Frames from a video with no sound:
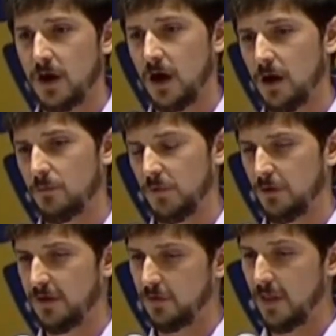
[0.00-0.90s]

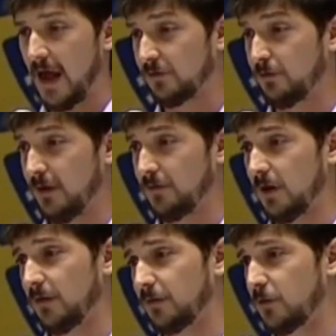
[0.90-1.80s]
The last 2 they've
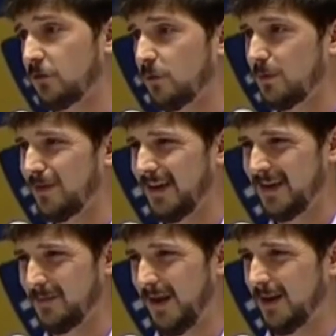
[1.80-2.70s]
done, the first one was they
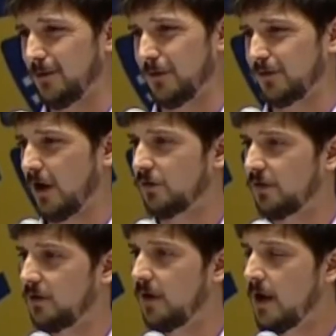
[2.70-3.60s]
did a panel
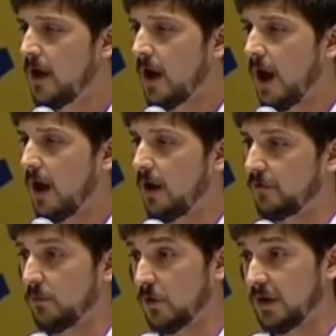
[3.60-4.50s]
discussion
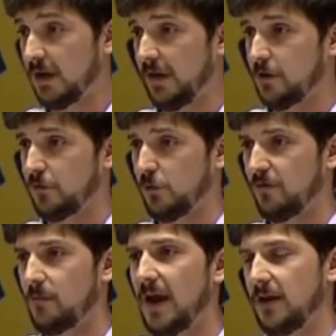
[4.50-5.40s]
of community leaders who
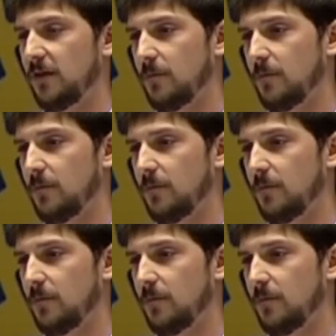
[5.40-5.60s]
have made it.